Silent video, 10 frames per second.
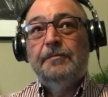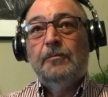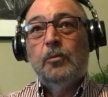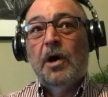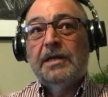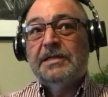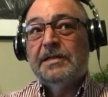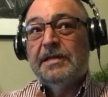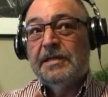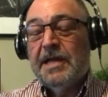
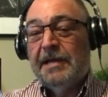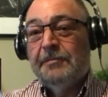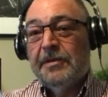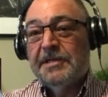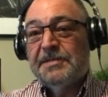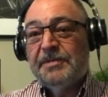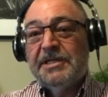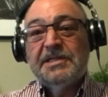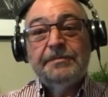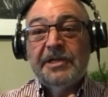wanted the name of this
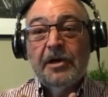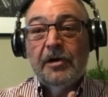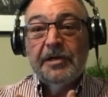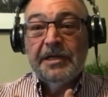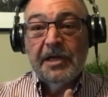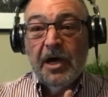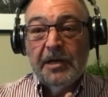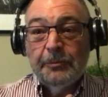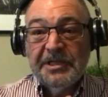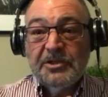piece to be called In
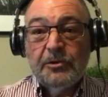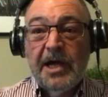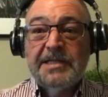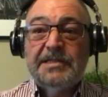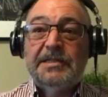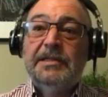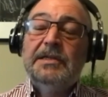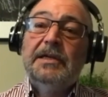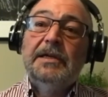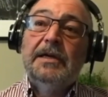God We Trust.
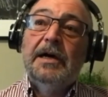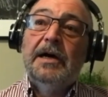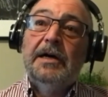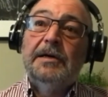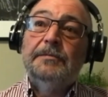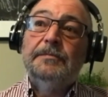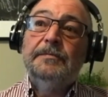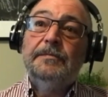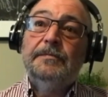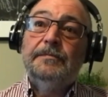Um,
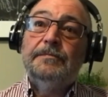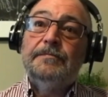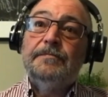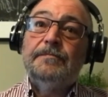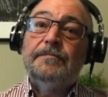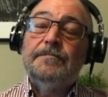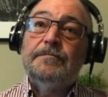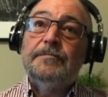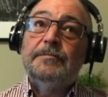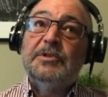
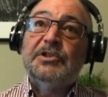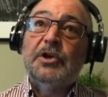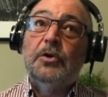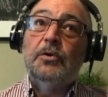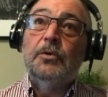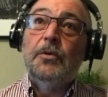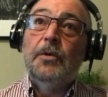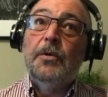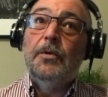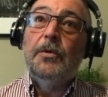so
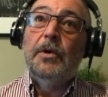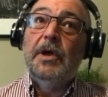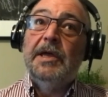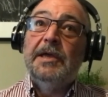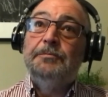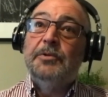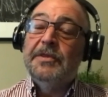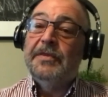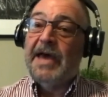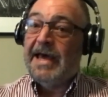he
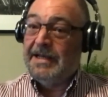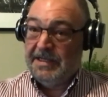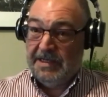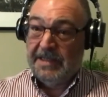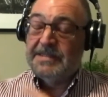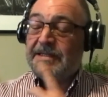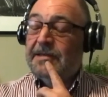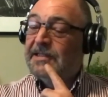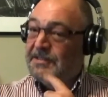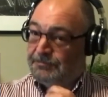put that in. I said,
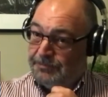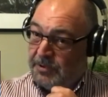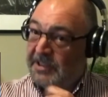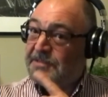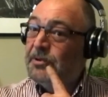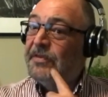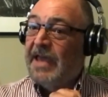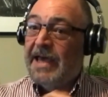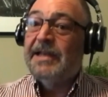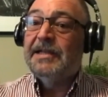let's put, let's put
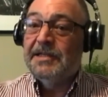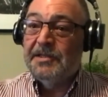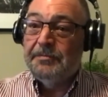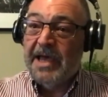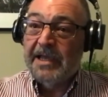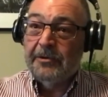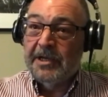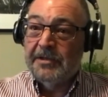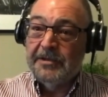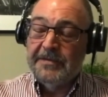that in in the
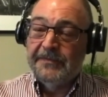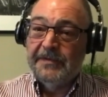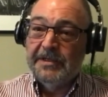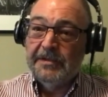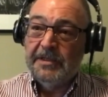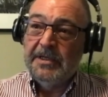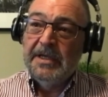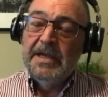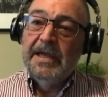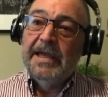background of the field.
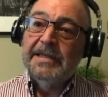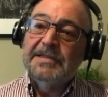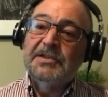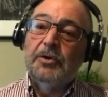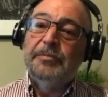And so